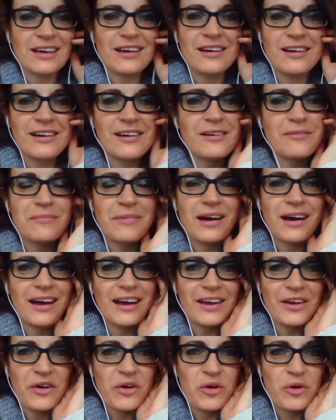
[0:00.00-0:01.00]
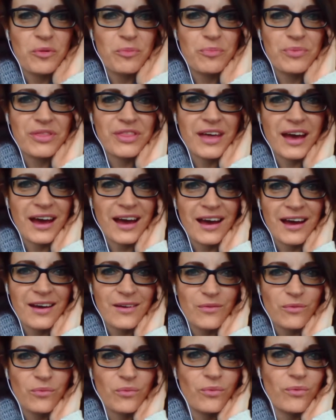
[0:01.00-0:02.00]
I hope that
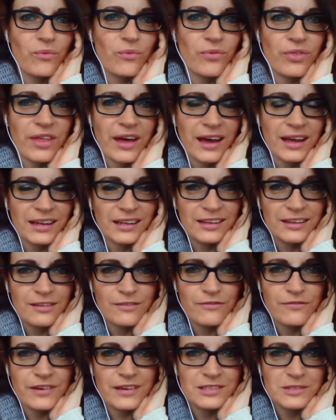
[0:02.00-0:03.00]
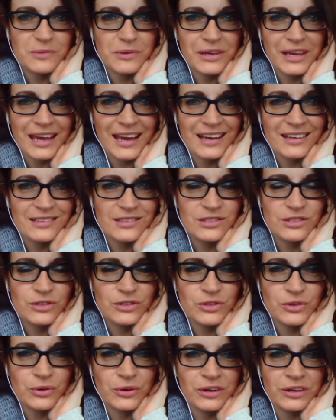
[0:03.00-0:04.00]
that little Facebook Ads
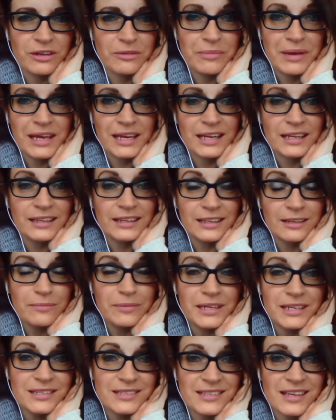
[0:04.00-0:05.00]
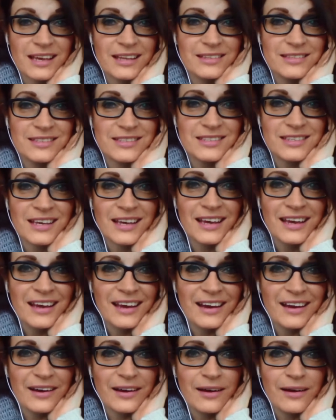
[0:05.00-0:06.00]
tutorial made a little bit of sense.
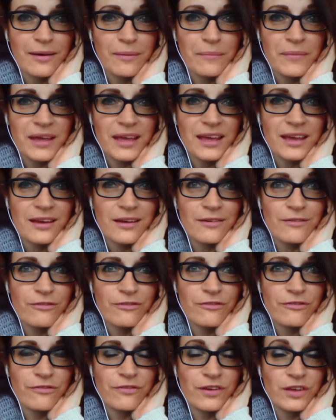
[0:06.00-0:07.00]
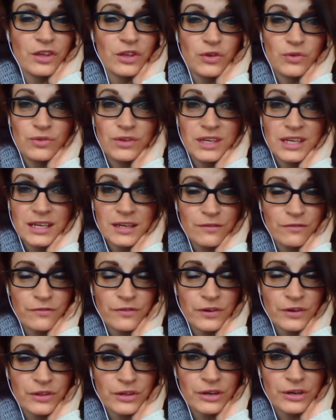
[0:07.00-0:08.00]
If you need
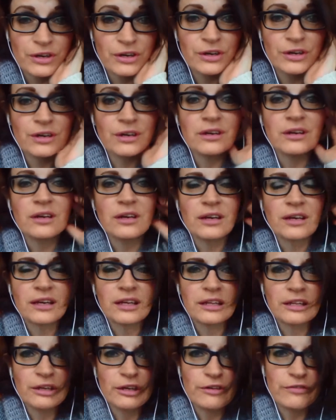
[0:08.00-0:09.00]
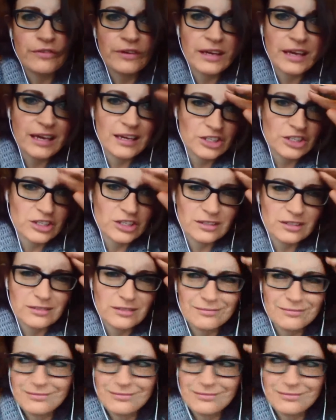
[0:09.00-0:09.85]
further clarification